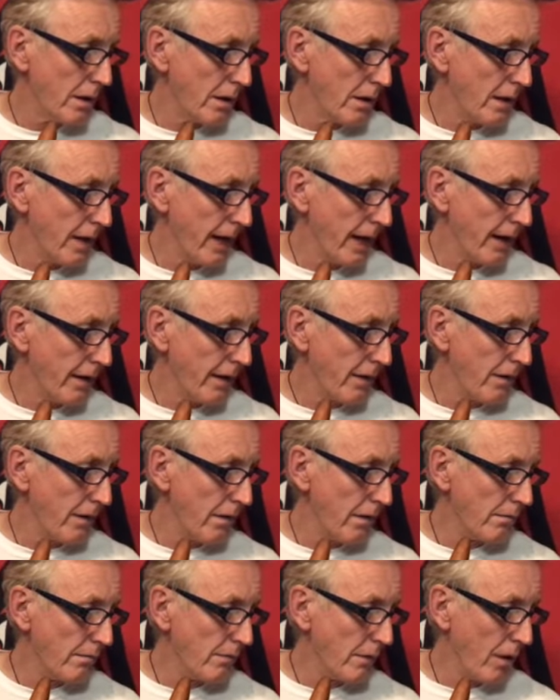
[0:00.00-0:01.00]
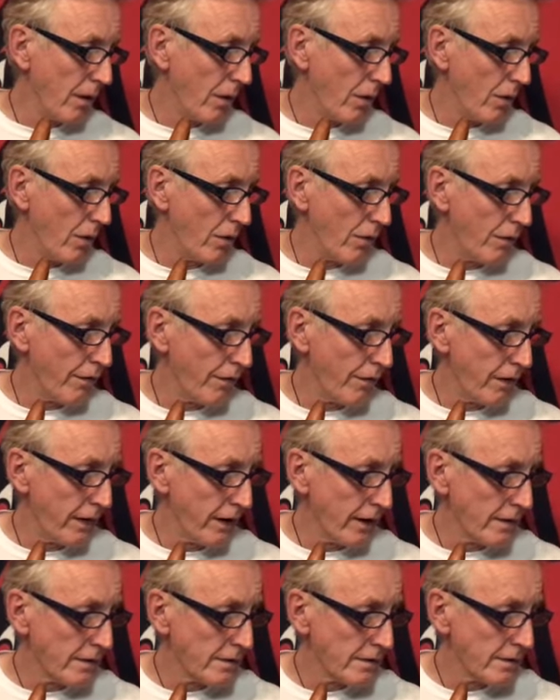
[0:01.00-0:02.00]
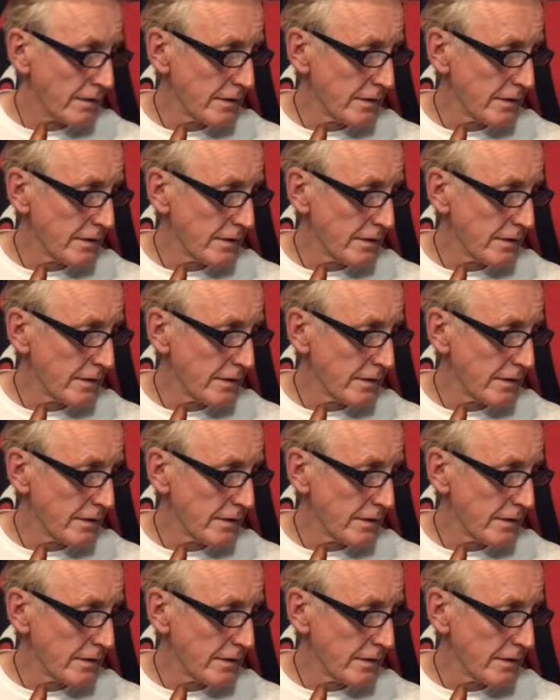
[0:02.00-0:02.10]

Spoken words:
add in a hall effect,